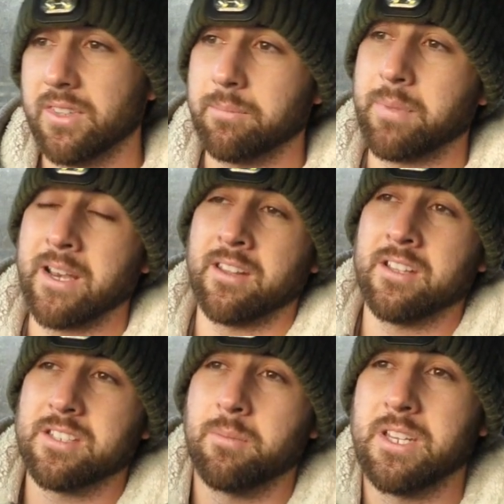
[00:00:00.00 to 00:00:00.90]
better than
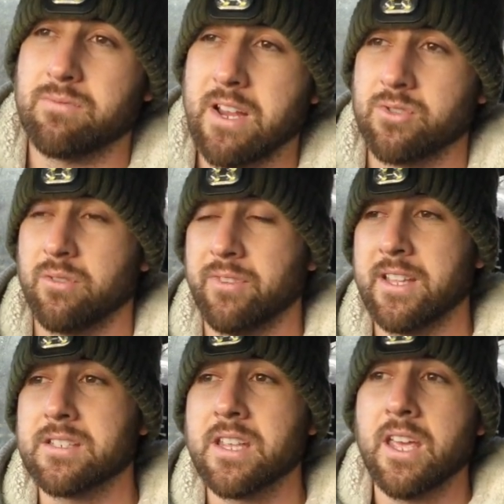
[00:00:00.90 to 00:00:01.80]
some of these
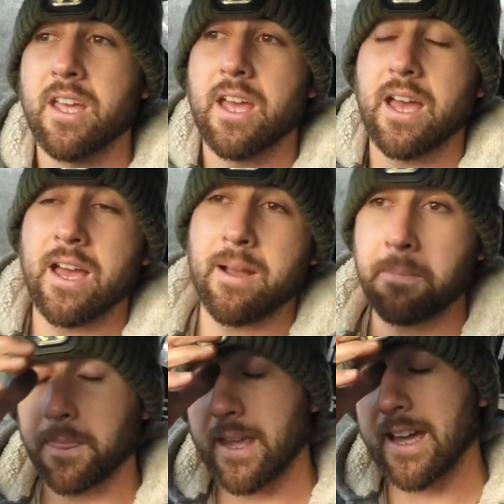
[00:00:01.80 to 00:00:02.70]
retrofits.
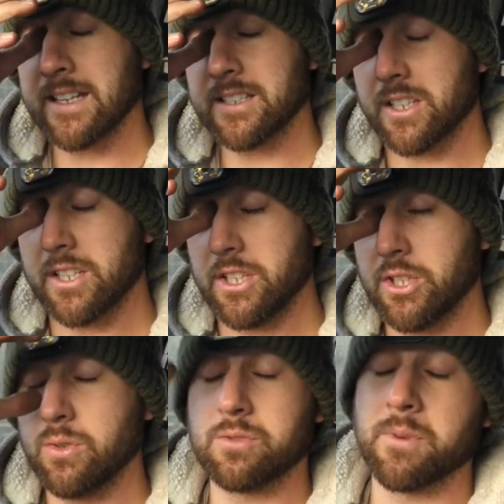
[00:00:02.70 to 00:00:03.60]
Hadn't done
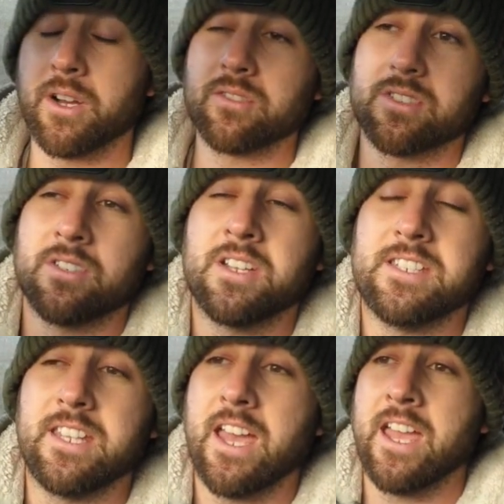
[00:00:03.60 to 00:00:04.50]
huge miles,
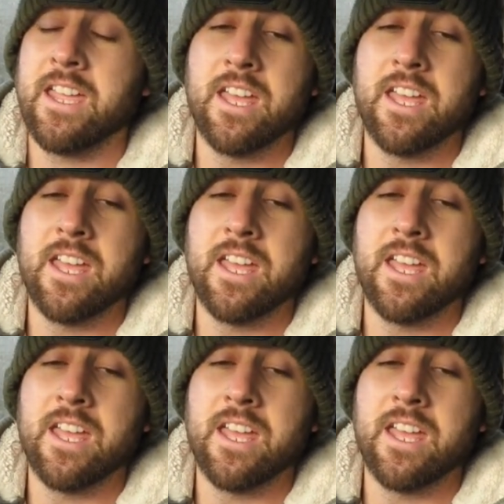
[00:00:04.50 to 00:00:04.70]
90k.